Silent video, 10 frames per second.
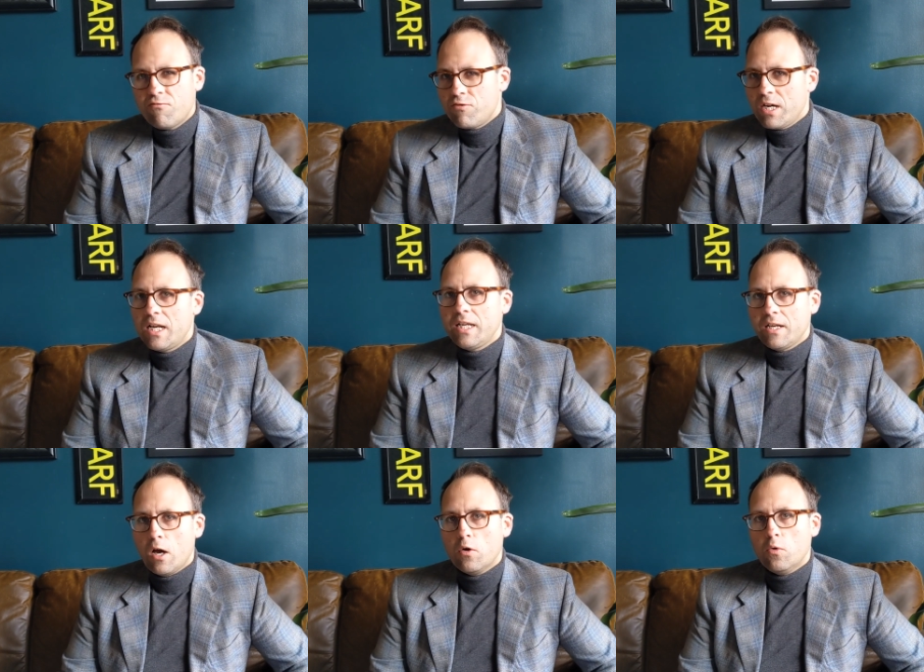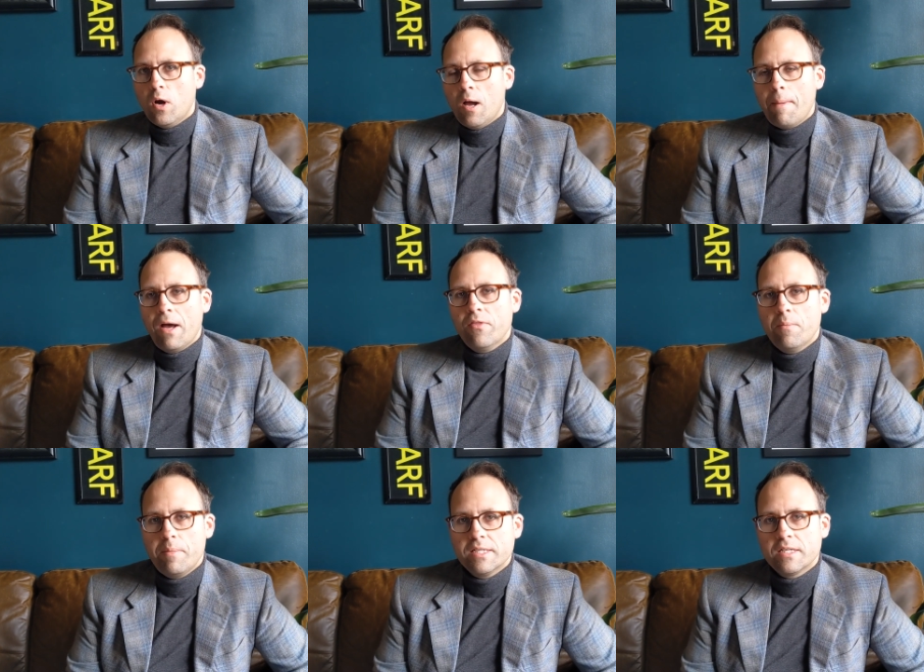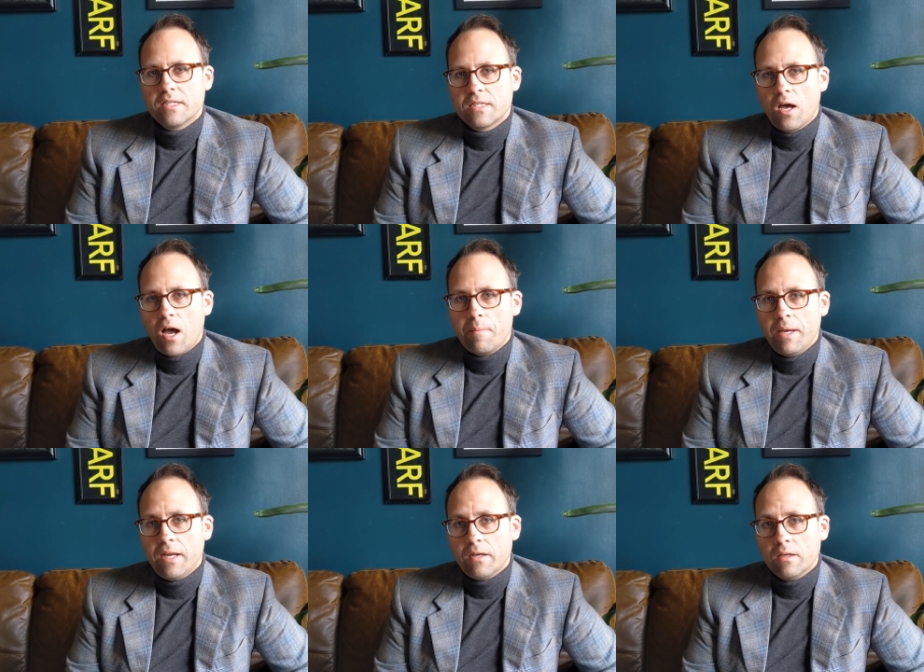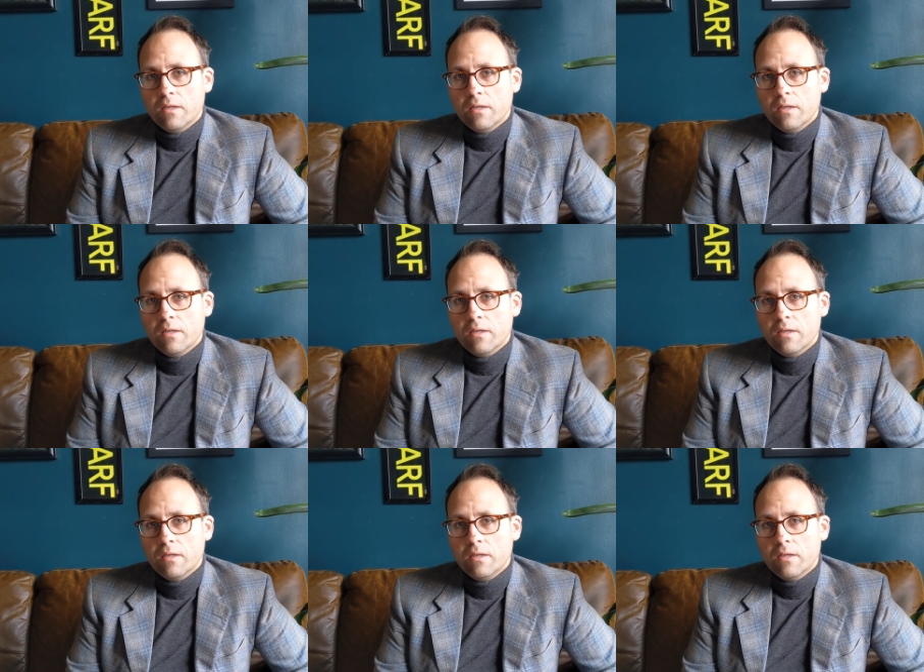really know about the business that I'm in?